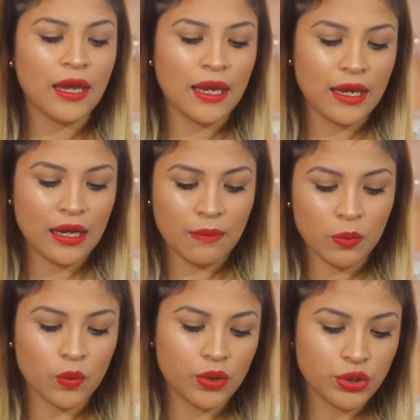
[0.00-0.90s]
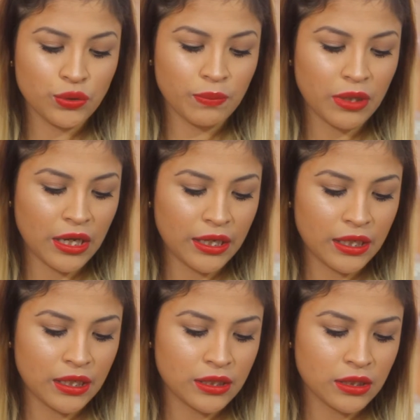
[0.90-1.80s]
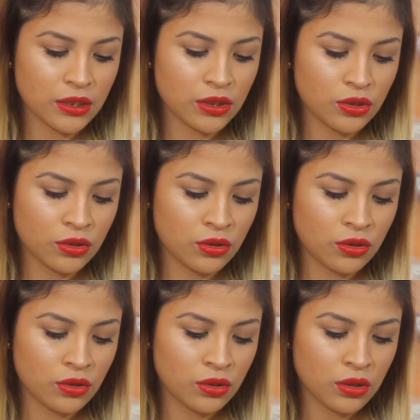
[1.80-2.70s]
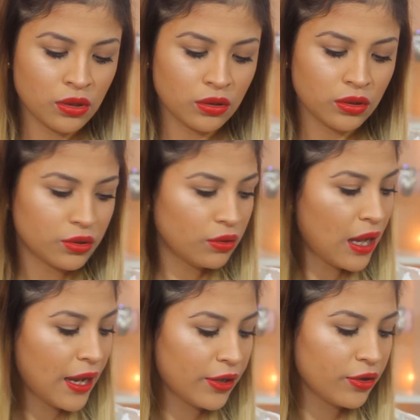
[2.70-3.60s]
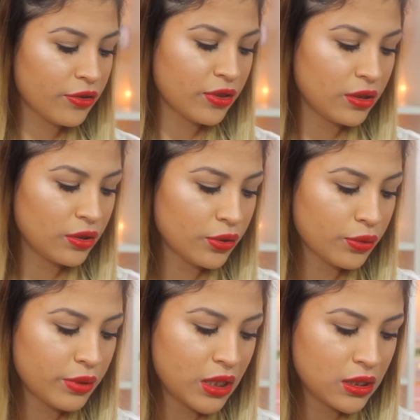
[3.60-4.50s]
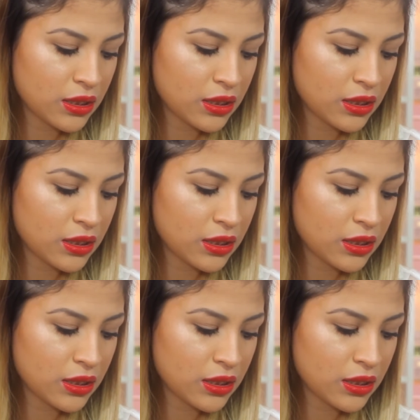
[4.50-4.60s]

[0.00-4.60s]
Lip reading: and I'm going to apply it a little higher than the crease.